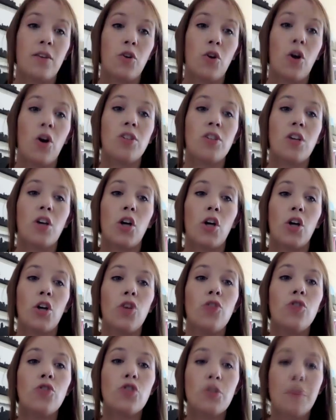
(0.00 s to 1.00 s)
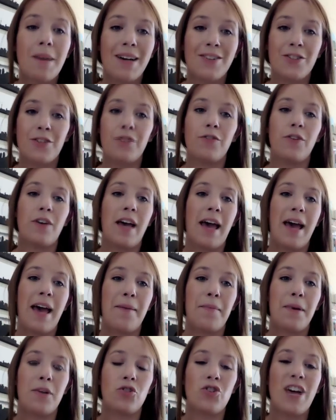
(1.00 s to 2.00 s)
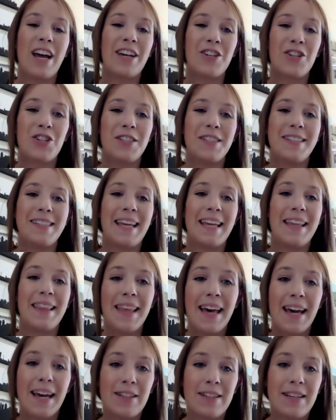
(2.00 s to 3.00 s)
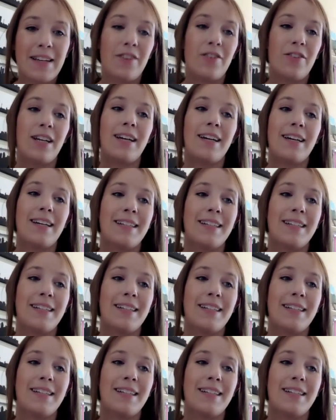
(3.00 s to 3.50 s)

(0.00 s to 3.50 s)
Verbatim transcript: not a huge amount of um, attractions in that area.